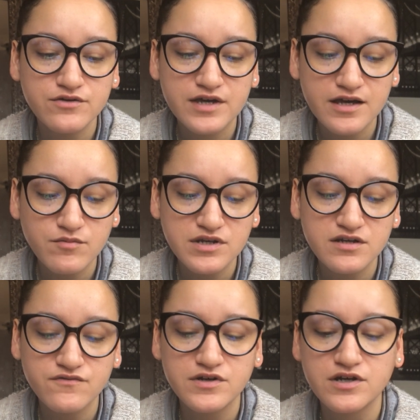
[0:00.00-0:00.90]
can be
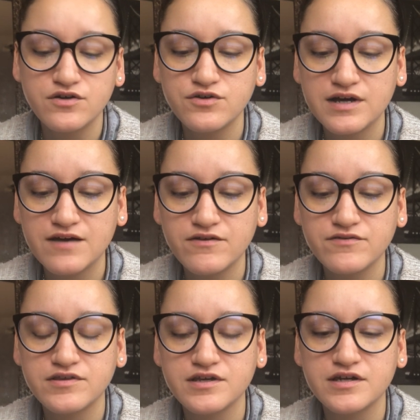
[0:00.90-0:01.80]
different. You have
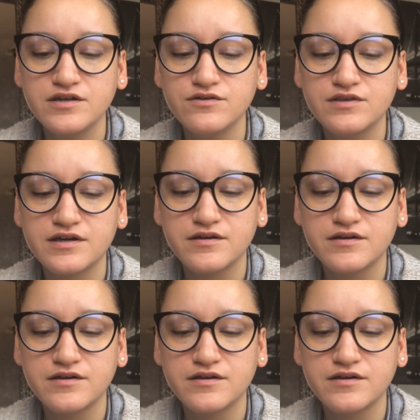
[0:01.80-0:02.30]
everything in you